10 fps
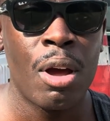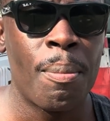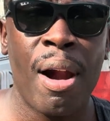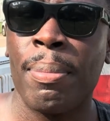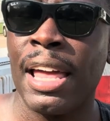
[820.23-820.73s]

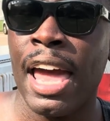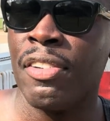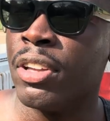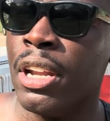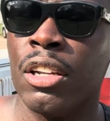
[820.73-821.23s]
probably
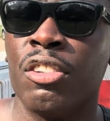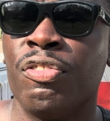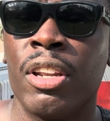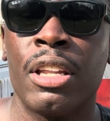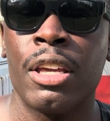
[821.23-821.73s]
have another
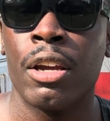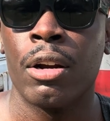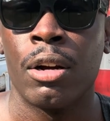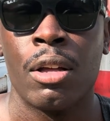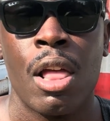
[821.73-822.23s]

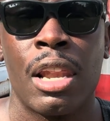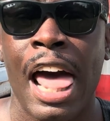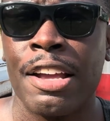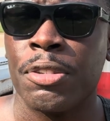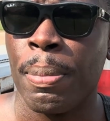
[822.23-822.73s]
50-year
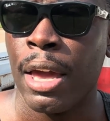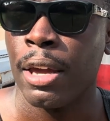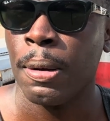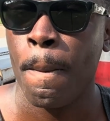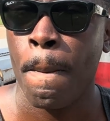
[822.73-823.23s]
lifespan.